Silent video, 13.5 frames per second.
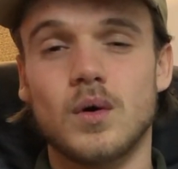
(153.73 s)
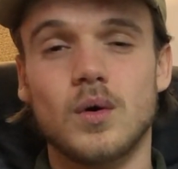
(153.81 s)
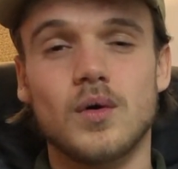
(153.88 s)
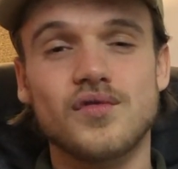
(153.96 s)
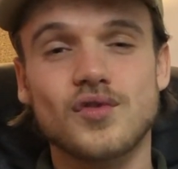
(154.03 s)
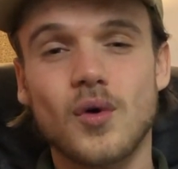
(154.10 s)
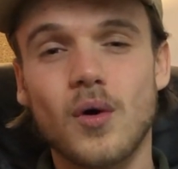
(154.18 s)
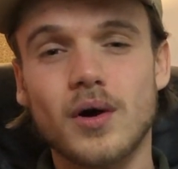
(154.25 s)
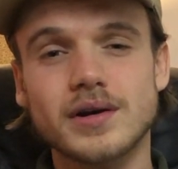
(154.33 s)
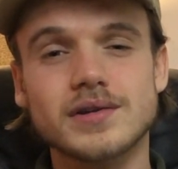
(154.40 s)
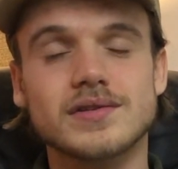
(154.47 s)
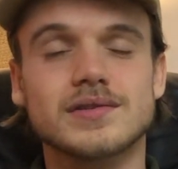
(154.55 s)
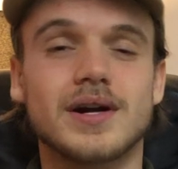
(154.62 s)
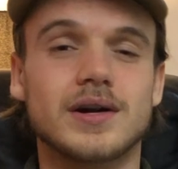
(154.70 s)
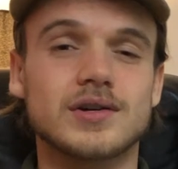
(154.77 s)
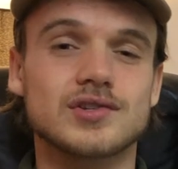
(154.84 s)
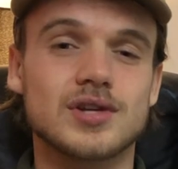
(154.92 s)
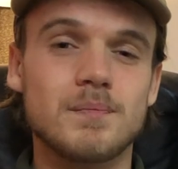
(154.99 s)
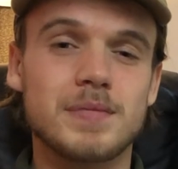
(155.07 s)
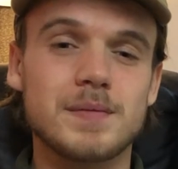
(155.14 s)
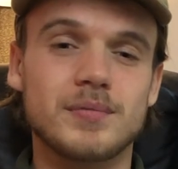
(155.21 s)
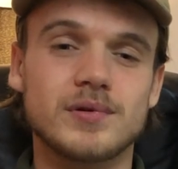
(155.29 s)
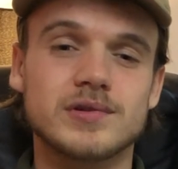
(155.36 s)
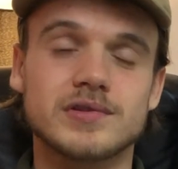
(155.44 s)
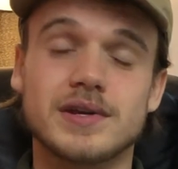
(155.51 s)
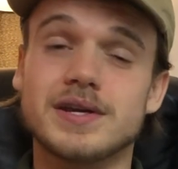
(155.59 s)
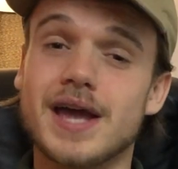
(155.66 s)
Of course, there are some people who
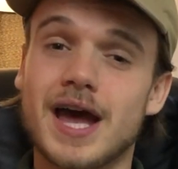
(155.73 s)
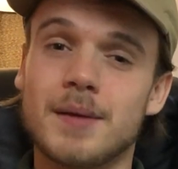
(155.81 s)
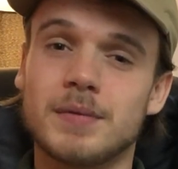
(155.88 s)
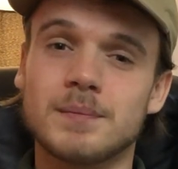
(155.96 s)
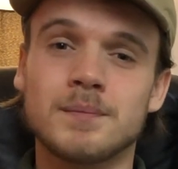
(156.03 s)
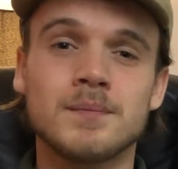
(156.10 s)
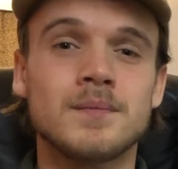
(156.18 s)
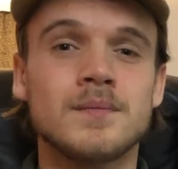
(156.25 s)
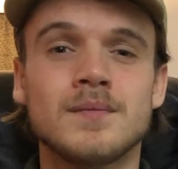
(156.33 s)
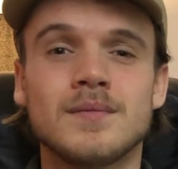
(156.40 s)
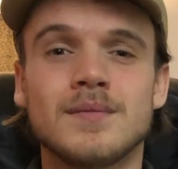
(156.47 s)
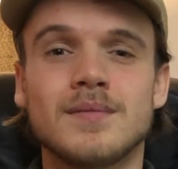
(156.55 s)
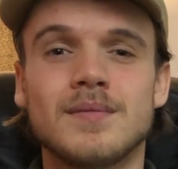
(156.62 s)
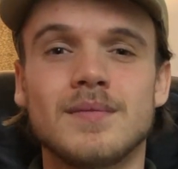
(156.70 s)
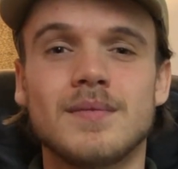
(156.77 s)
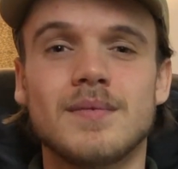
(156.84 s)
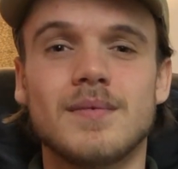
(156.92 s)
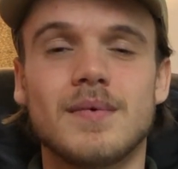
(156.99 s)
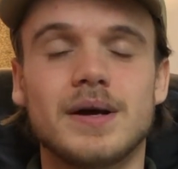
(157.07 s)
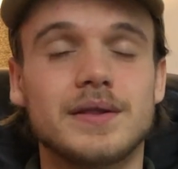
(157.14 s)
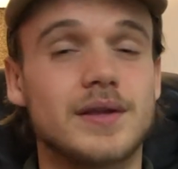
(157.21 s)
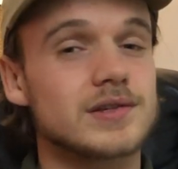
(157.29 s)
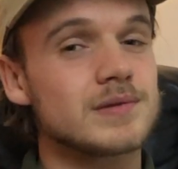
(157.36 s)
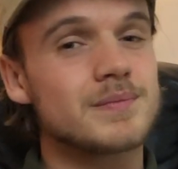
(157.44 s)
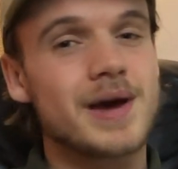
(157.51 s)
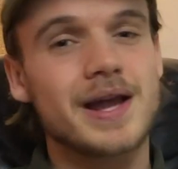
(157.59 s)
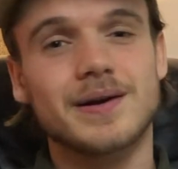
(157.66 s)
say, yeah, but it
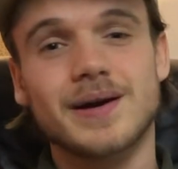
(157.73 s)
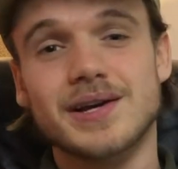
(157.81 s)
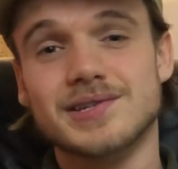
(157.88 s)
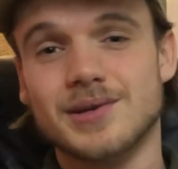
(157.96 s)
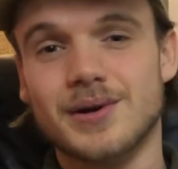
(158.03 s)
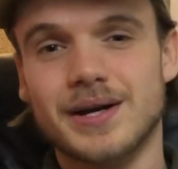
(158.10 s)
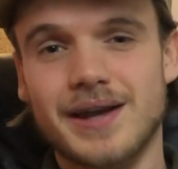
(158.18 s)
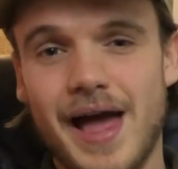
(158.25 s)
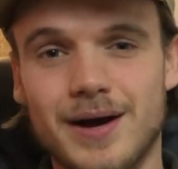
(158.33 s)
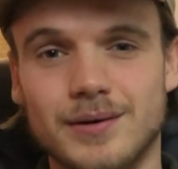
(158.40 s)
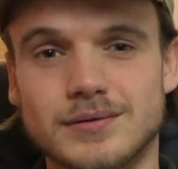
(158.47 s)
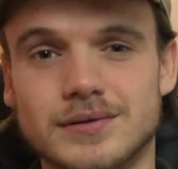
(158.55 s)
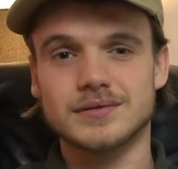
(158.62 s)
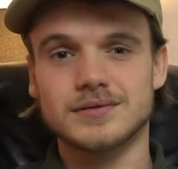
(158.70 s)
doesn't matter, I still get heckled.